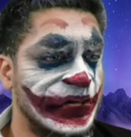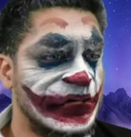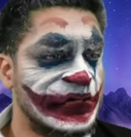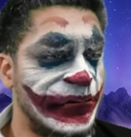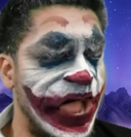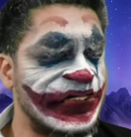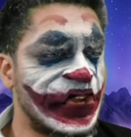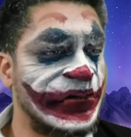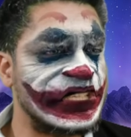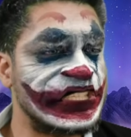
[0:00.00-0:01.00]
So Bad
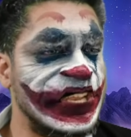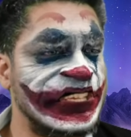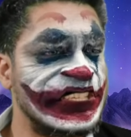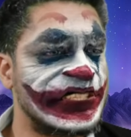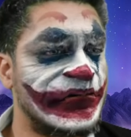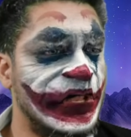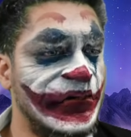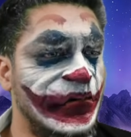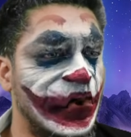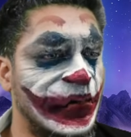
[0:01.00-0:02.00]
Robot's latest
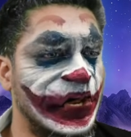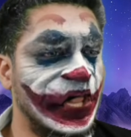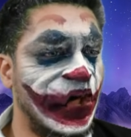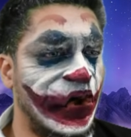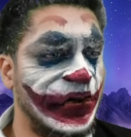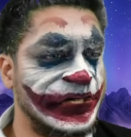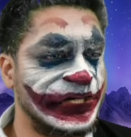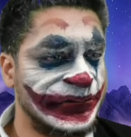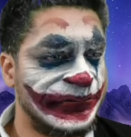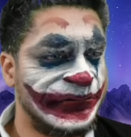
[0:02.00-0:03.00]
film, Overlord,
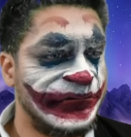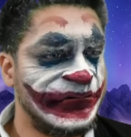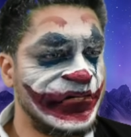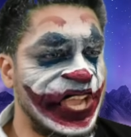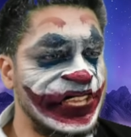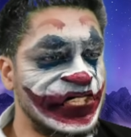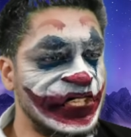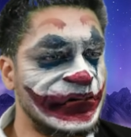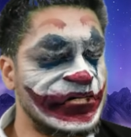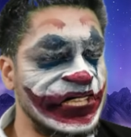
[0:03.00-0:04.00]

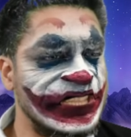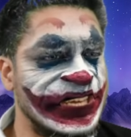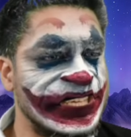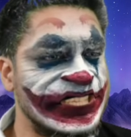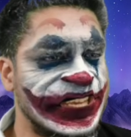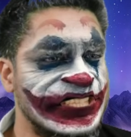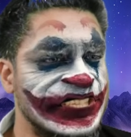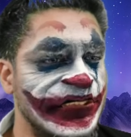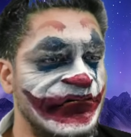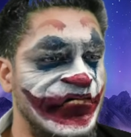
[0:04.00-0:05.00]
continues in the exact
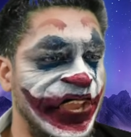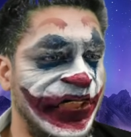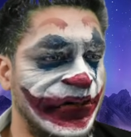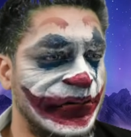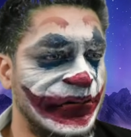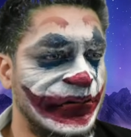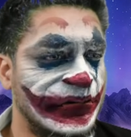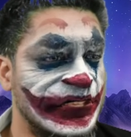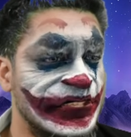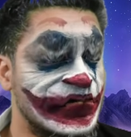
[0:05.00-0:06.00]
same vein.
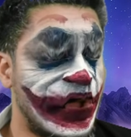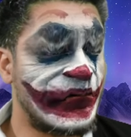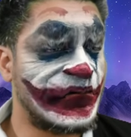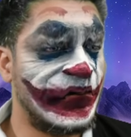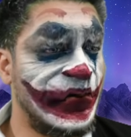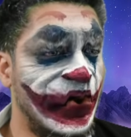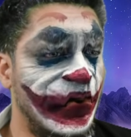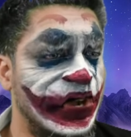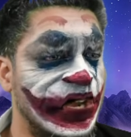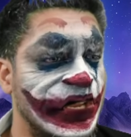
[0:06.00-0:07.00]
The
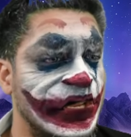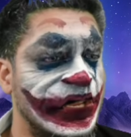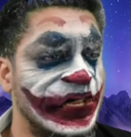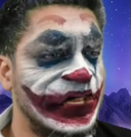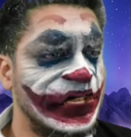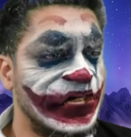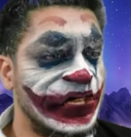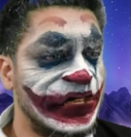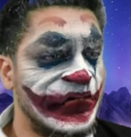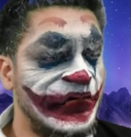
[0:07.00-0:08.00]
sophomore
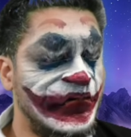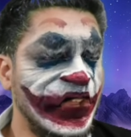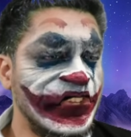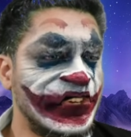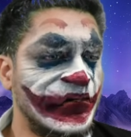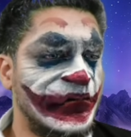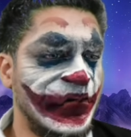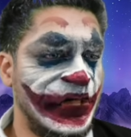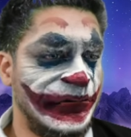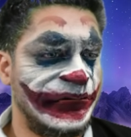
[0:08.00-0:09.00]
feature
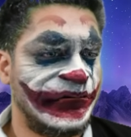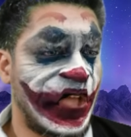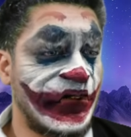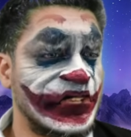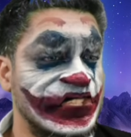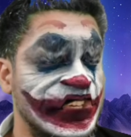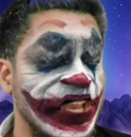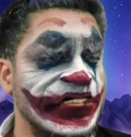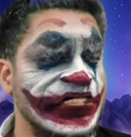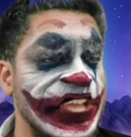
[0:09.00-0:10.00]
film of
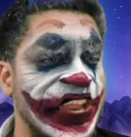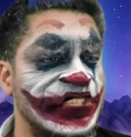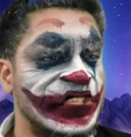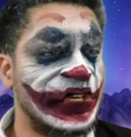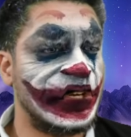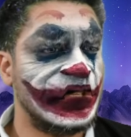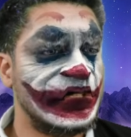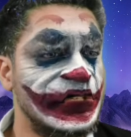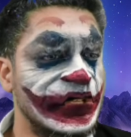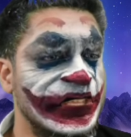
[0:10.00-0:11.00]
Australian director
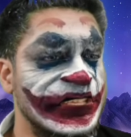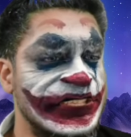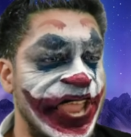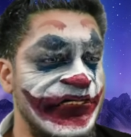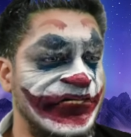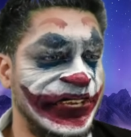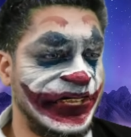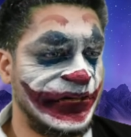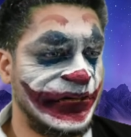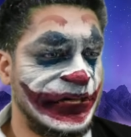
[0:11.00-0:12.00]
Julius Avery
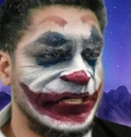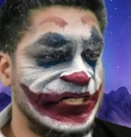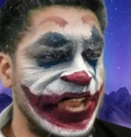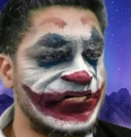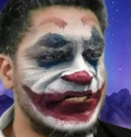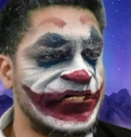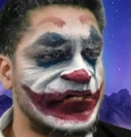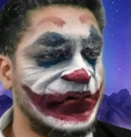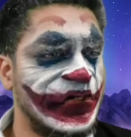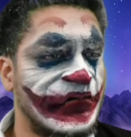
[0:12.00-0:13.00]
tells the
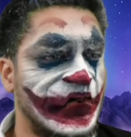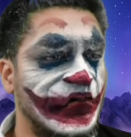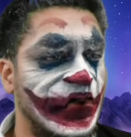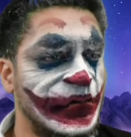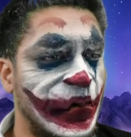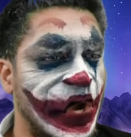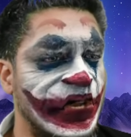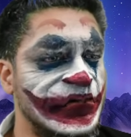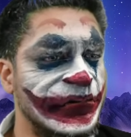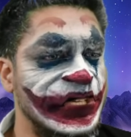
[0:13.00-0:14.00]
story of a World
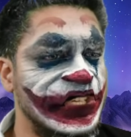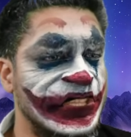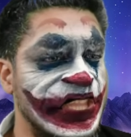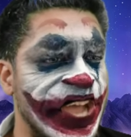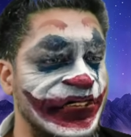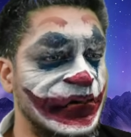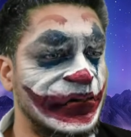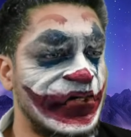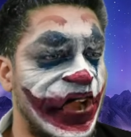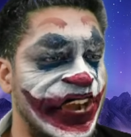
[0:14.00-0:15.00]
War II mission that
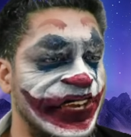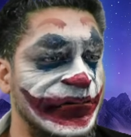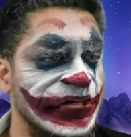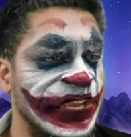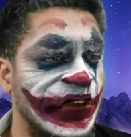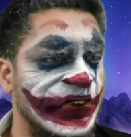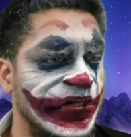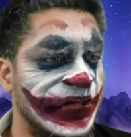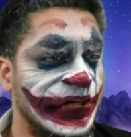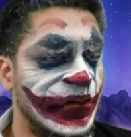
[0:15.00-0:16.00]
goes horribly
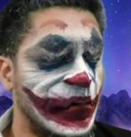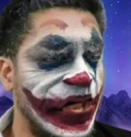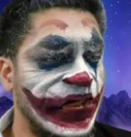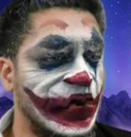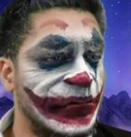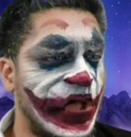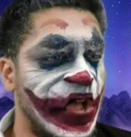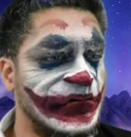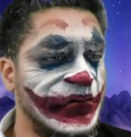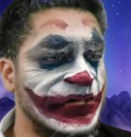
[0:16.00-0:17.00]
awry when a group
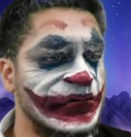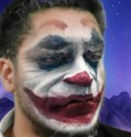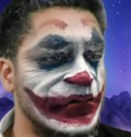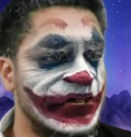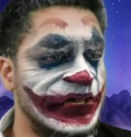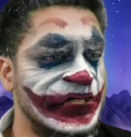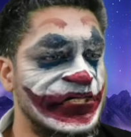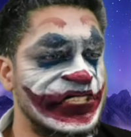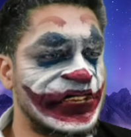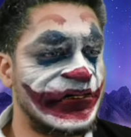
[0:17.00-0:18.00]
of US soldiers
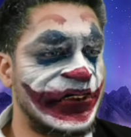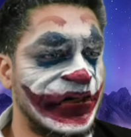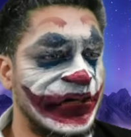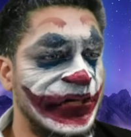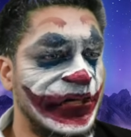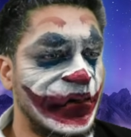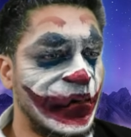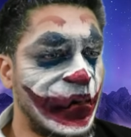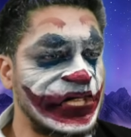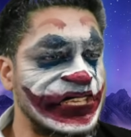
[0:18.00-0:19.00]
discover
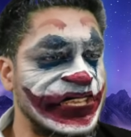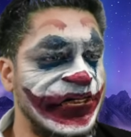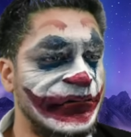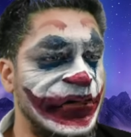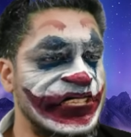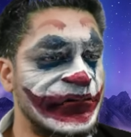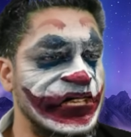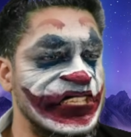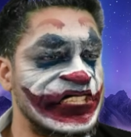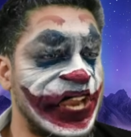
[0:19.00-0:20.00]
what can best be
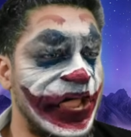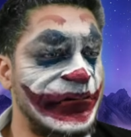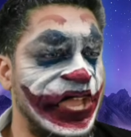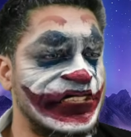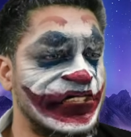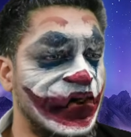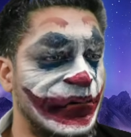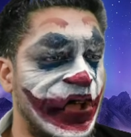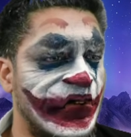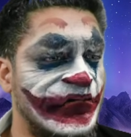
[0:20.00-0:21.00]
described as a
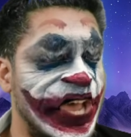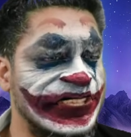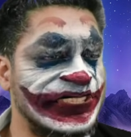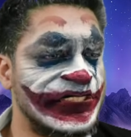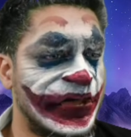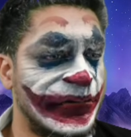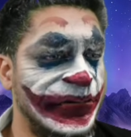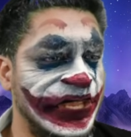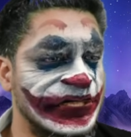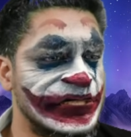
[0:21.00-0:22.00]
group of Nazi
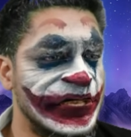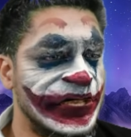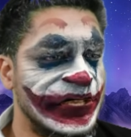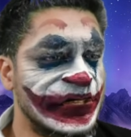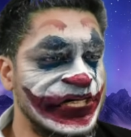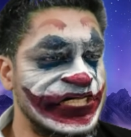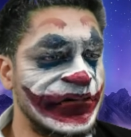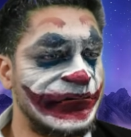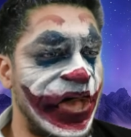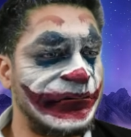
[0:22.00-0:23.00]
zombies. So it's
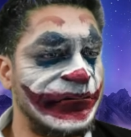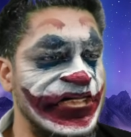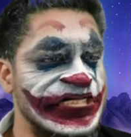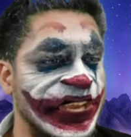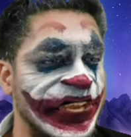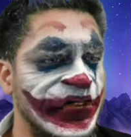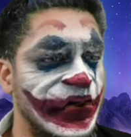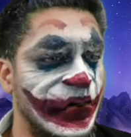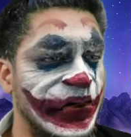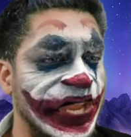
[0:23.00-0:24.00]
a bombastic and
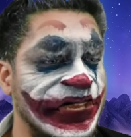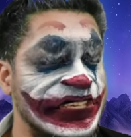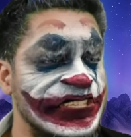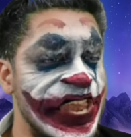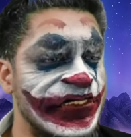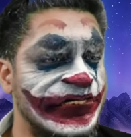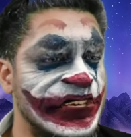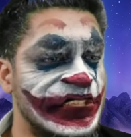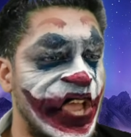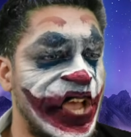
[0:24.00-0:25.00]
gory, and it
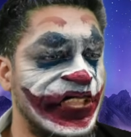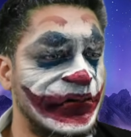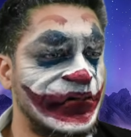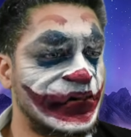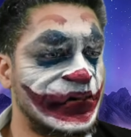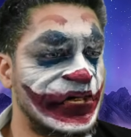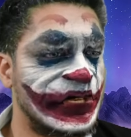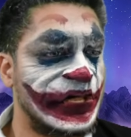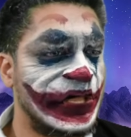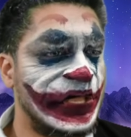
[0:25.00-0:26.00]
delivers on the
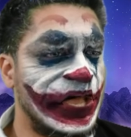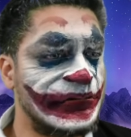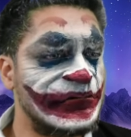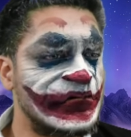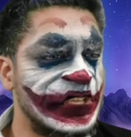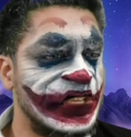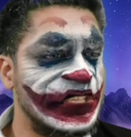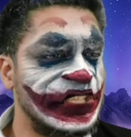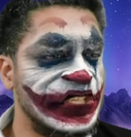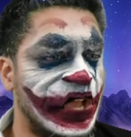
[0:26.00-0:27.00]
total
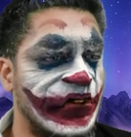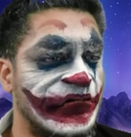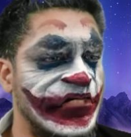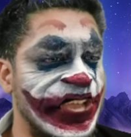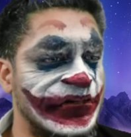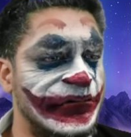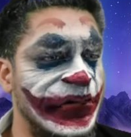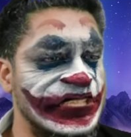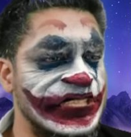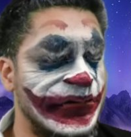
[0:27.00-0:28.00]
absurdity of that
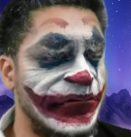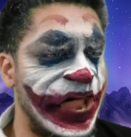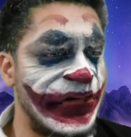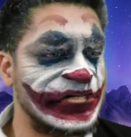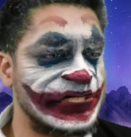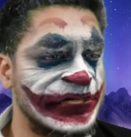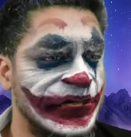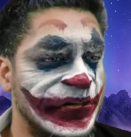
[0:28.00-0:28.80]
basic premise.